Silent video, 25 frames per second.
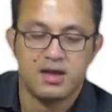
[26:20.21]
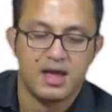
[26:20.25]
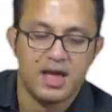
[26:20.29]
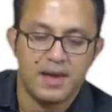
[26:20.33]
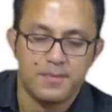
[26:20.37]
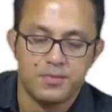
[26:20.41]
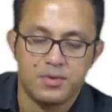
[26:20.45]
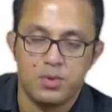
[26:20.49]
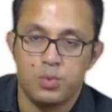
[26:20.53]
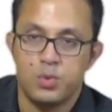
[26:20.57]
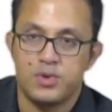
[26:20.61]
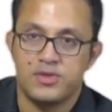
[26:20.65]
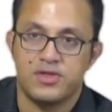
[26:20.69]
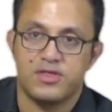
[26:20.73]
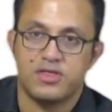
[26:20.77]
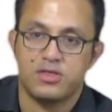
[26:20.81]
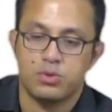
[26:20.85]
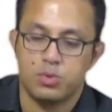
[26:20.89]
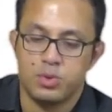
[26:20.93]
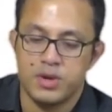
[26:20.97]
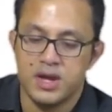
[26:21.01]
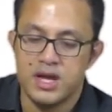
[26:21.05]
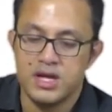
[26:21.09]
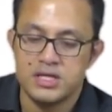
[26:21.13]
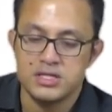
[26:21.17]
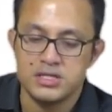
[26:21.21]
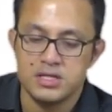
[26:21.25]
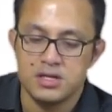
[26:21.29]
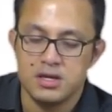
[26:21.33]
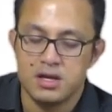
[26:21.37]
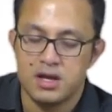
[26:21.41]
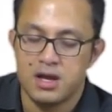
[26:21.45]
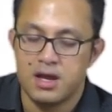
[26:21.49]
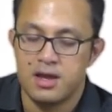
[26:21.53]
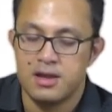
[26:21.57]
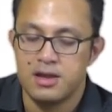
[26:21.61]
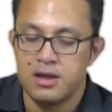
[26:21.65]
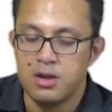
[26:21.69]
Her captain was a
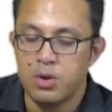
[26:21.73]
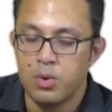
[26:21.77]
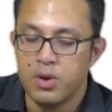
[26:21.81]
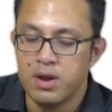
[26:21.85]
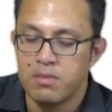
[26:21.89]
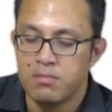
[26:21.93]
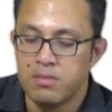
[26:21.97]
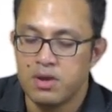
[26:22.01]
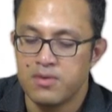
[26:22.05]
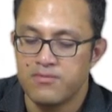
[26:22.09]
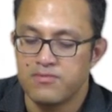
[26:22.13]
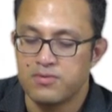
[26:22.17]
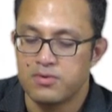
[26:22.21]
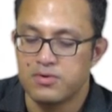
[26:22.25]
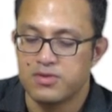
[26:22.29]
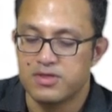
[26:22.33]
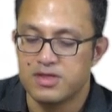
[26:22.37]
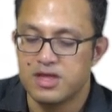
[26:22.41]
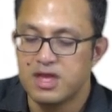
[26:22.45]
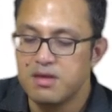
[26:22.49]
Swede, and knowing me